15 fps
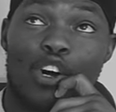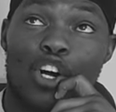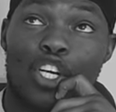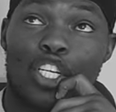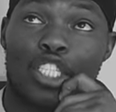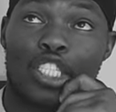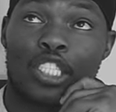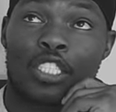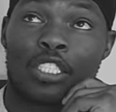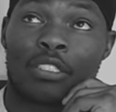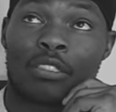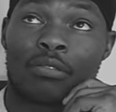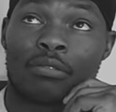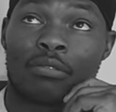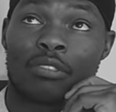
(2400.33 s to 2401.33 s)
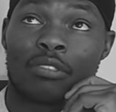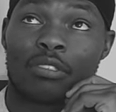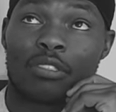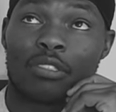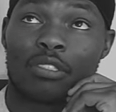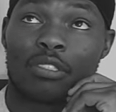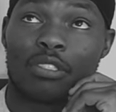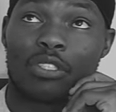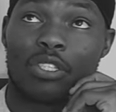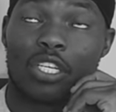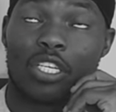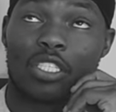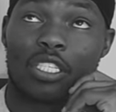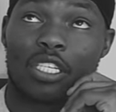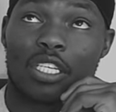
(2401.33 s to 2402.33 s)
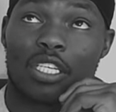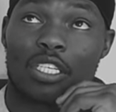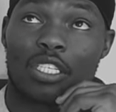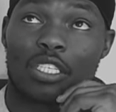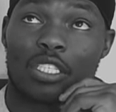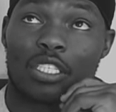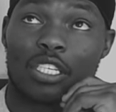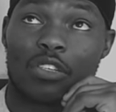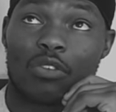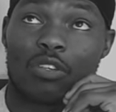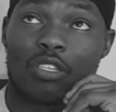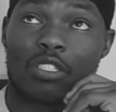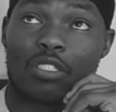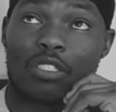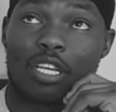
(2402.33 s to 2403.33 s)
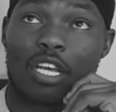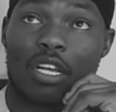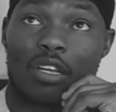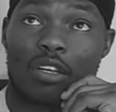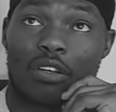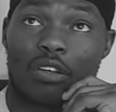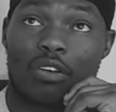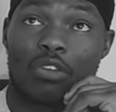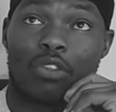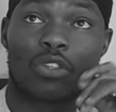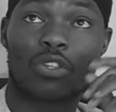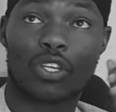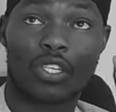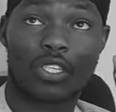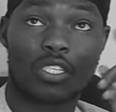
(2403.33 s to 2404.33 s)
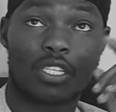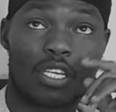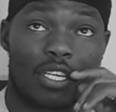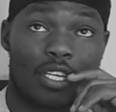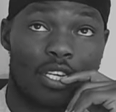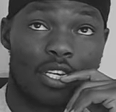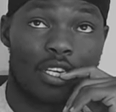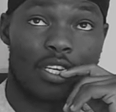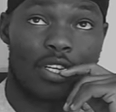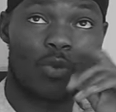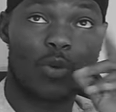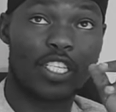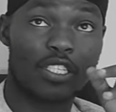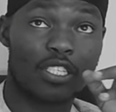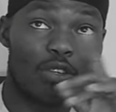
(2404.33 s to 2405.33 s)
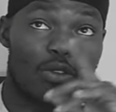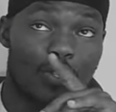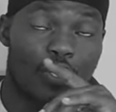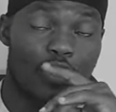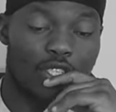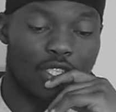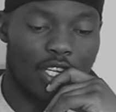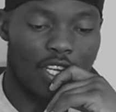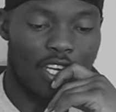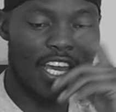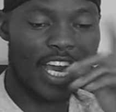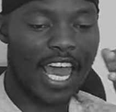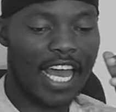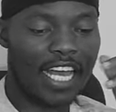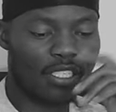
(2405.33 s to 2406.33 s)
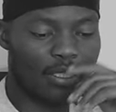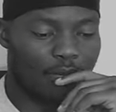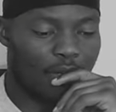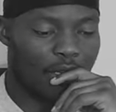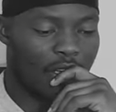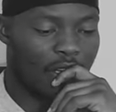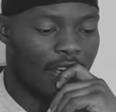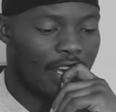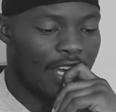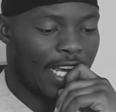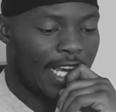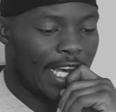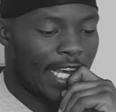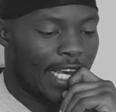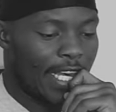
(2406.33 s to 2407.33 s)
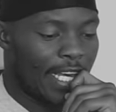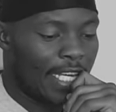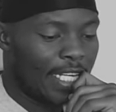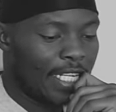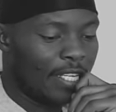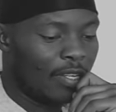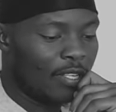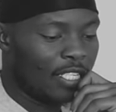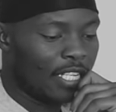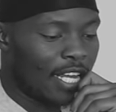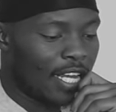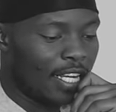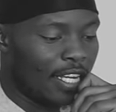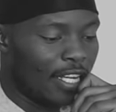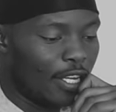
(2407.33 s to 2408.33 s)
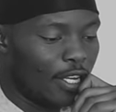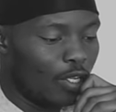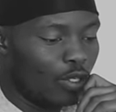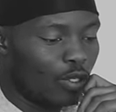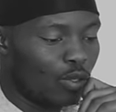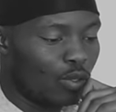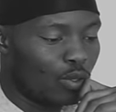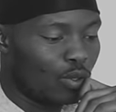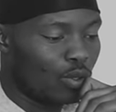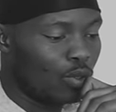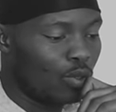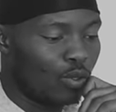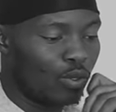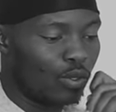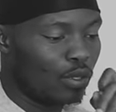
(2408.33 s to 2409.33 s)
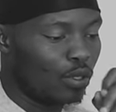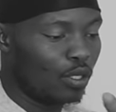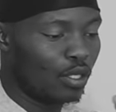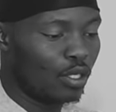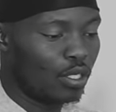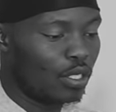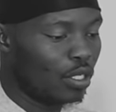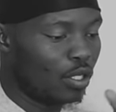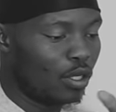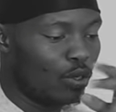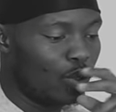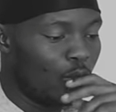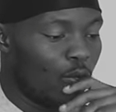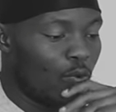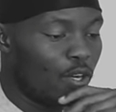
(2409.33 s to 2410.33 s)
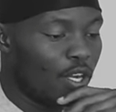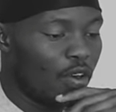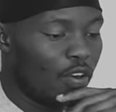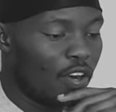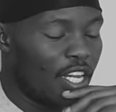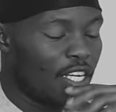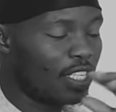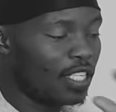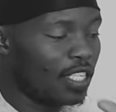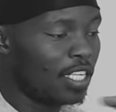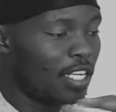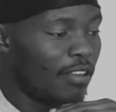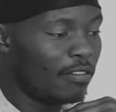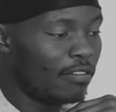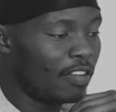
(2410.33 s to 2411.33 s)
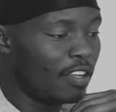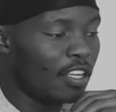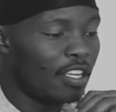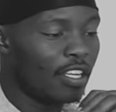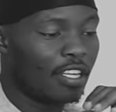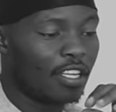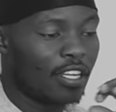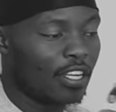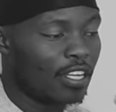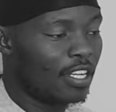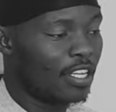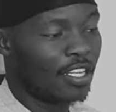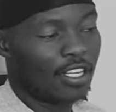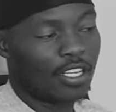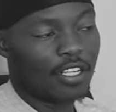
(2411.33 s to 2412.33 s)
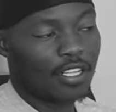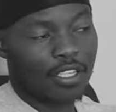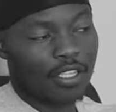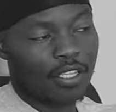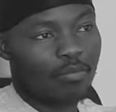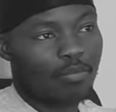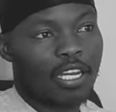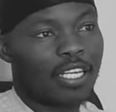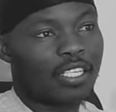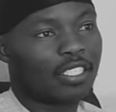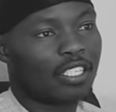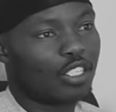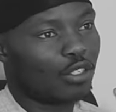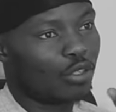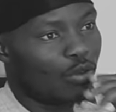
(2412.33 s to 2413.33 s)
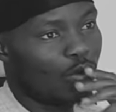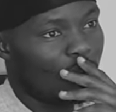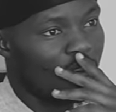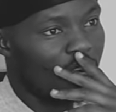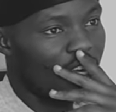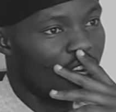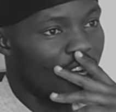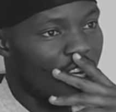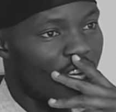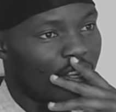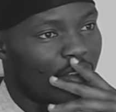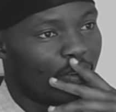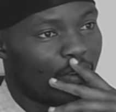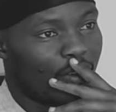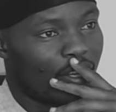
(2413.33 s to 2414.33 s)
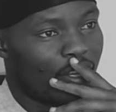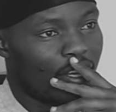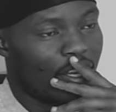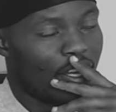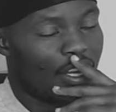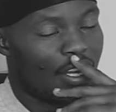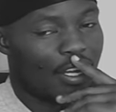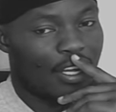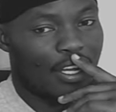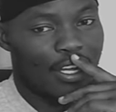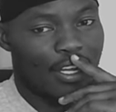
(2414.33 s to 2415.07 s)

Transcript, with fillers: on Thursday, was yeah, on Thursday, Wednesday or Thursday, he asked me, he was like, So do you regret leaving the place that you're working mm. uh,